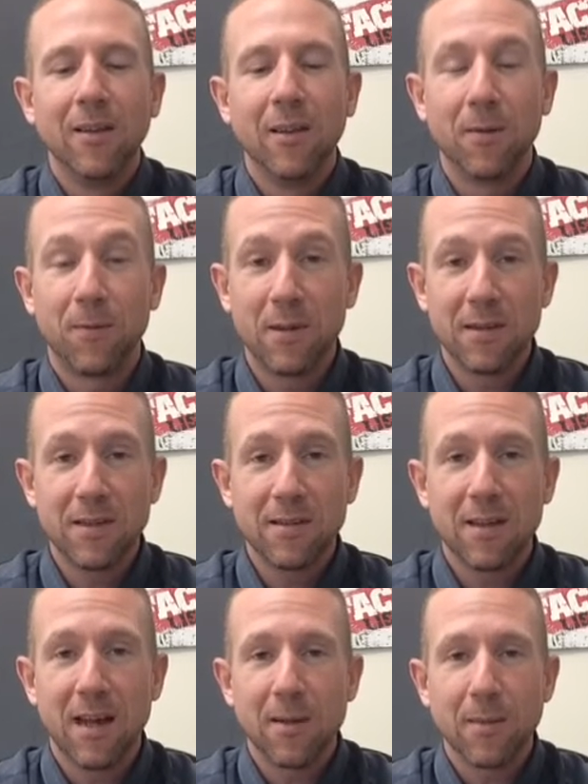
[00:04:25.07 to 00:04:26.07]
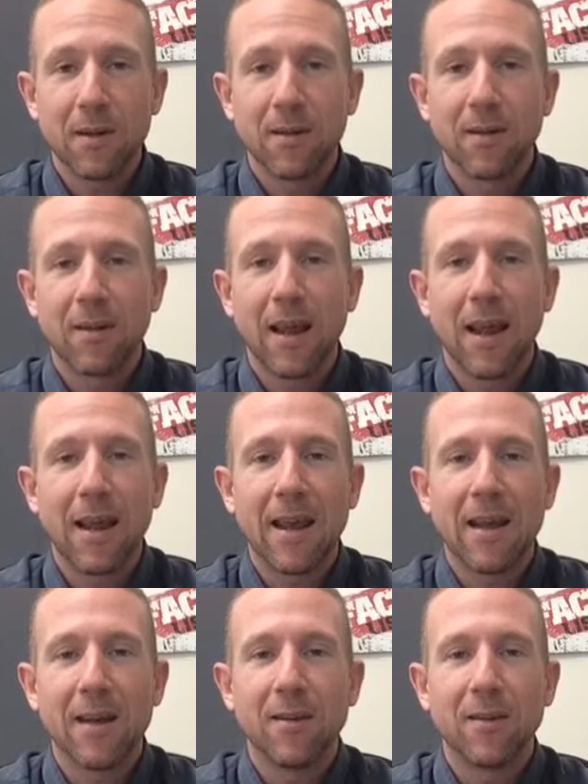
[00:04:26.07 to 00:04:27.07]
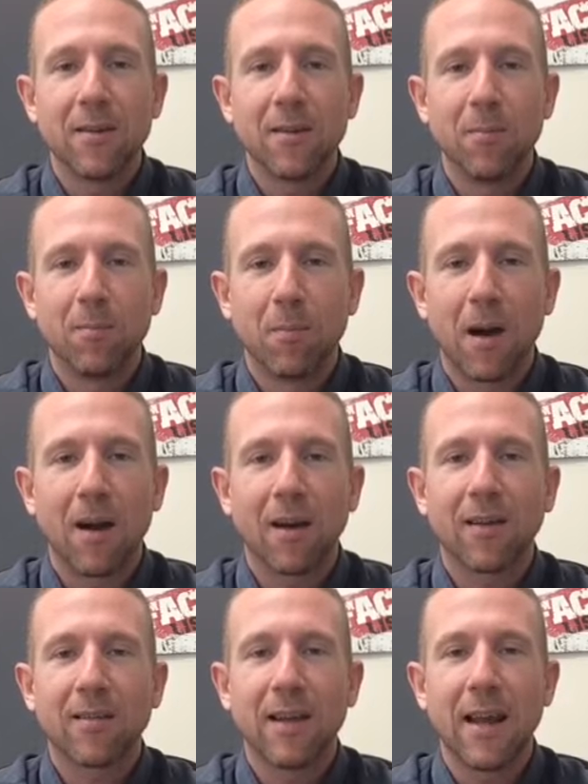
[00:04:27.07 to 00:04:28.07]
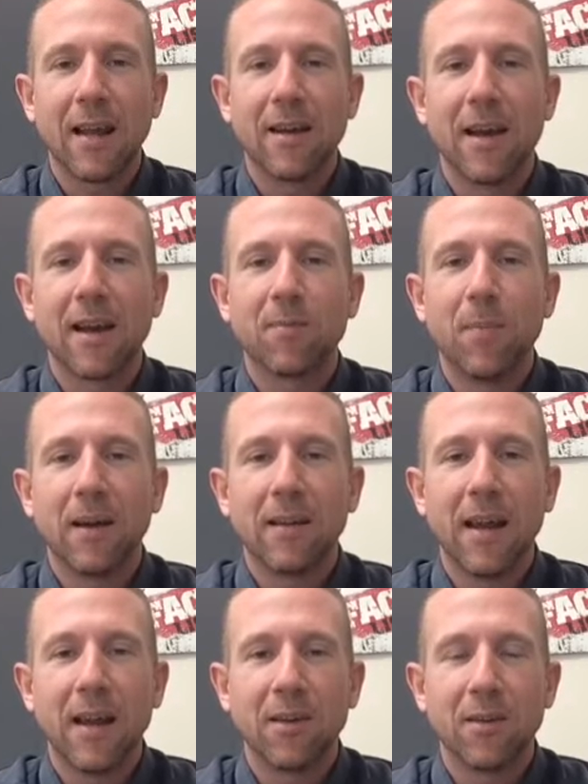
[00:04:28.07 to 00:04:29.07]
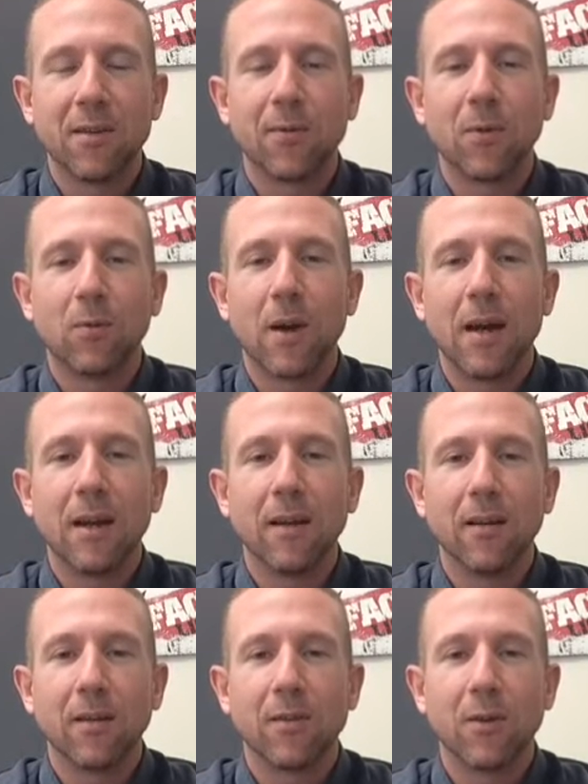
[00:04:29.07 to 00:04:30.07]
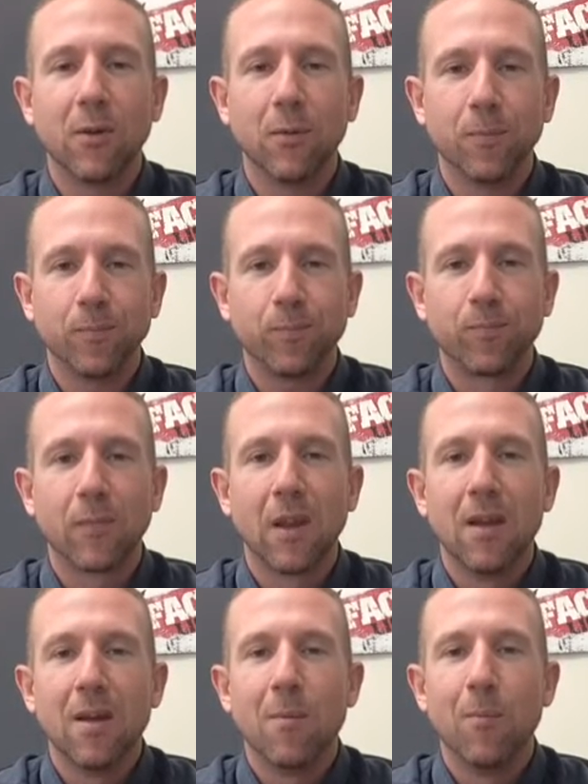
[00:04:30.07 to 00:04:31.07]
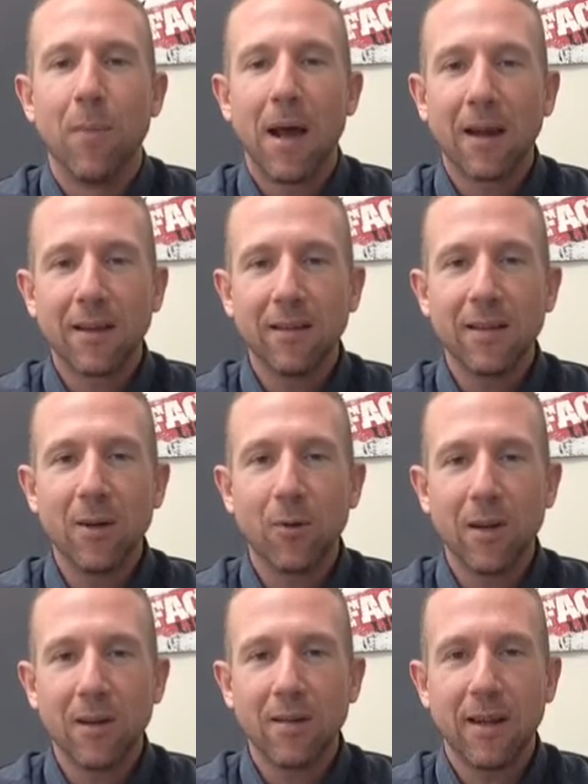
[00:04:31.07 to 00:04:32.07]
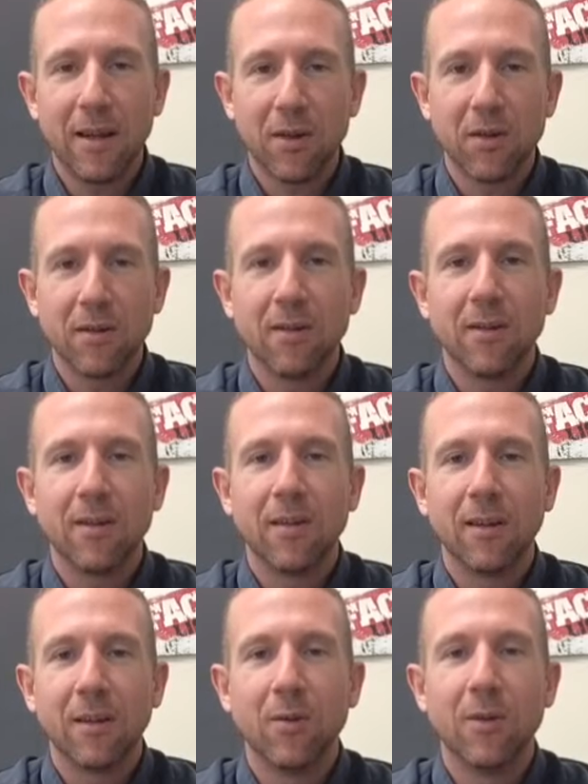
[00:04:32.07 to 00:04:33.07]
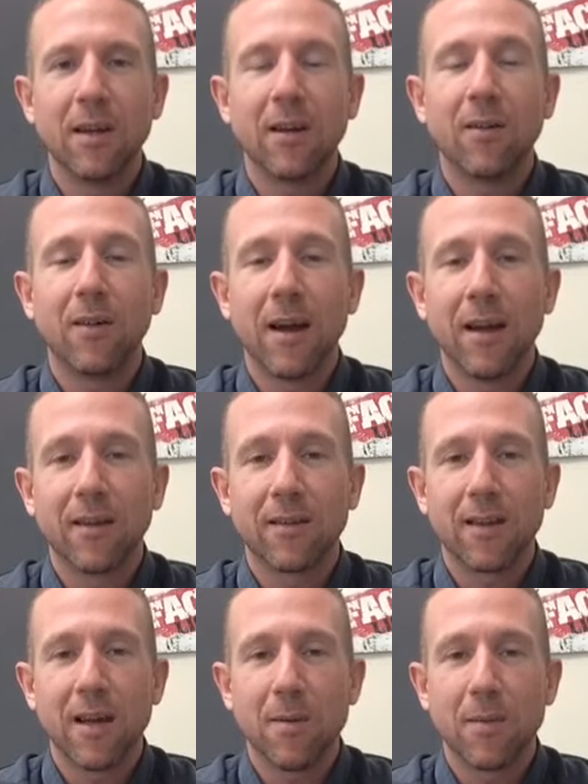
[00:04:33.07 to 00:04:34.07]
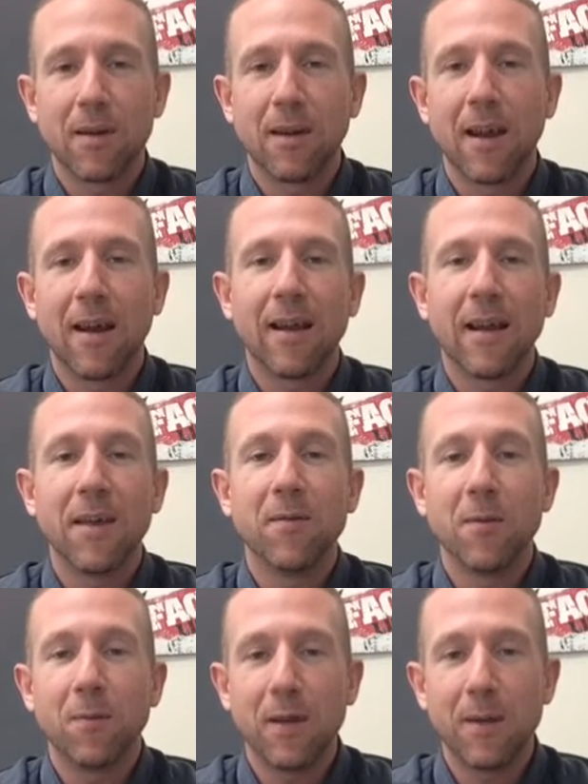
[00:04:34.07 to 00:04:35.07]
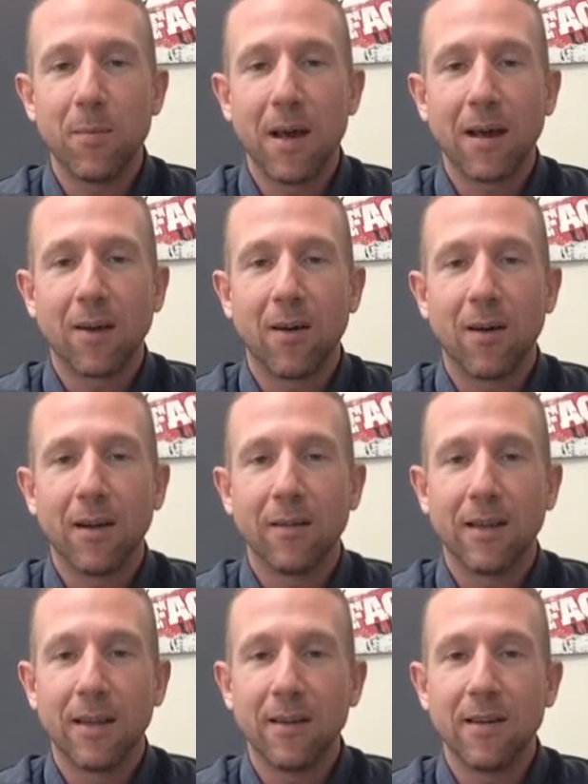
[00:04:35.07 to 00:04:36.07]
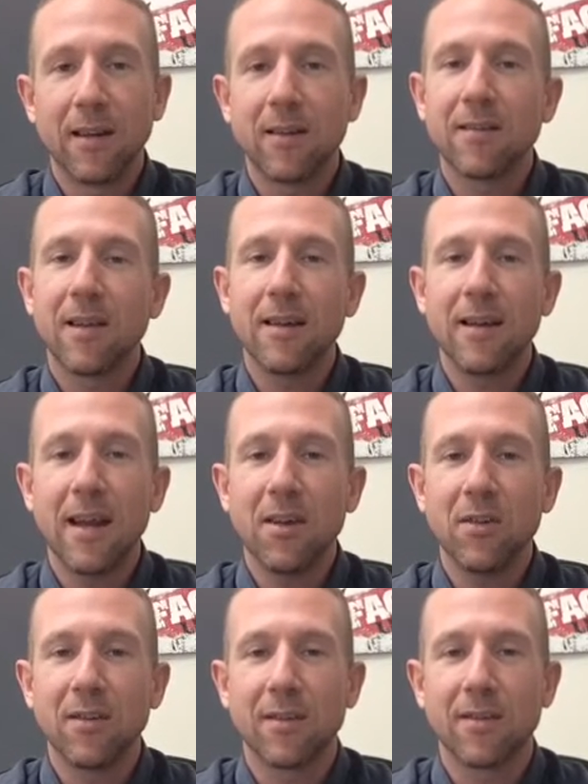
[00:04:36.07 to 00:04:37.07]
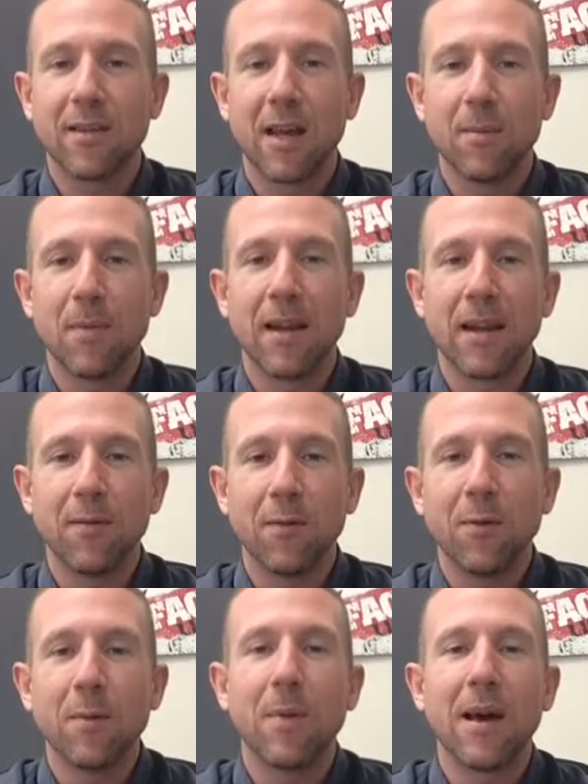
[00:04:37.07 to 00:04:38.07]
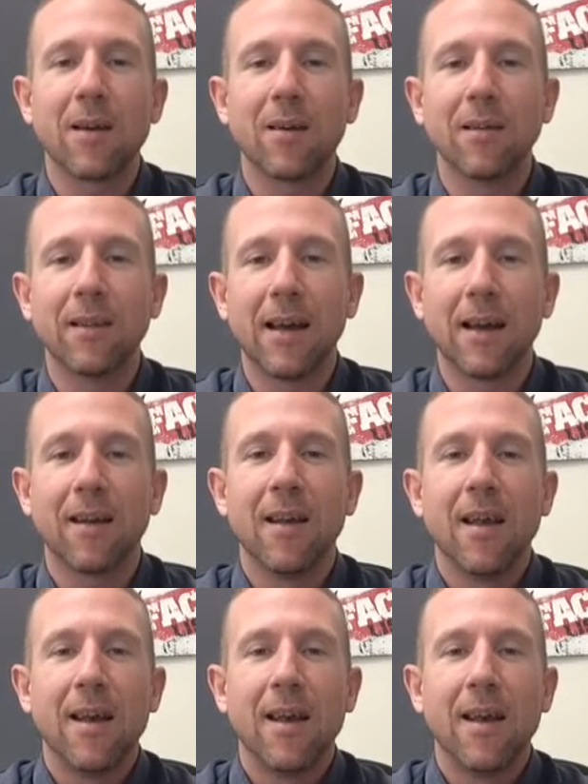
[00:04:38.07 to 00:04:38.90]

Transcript: The first assignment, and marks and expectations for writing. So back in the orientation, you did a writing assignment, and I gave you feedback on it. Then you did a citations assignment, I gave you feedback on that,